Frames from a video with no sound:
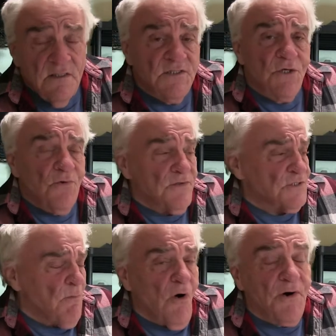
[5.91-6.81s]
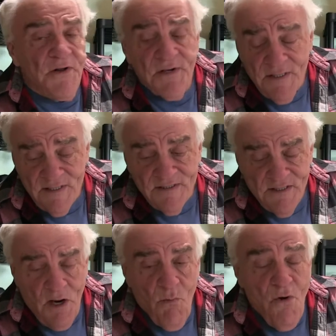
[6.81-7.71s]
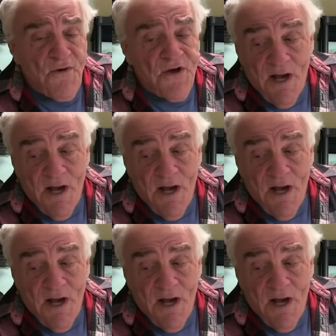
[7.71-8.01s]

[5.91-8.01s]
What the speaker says: So this morning, I woke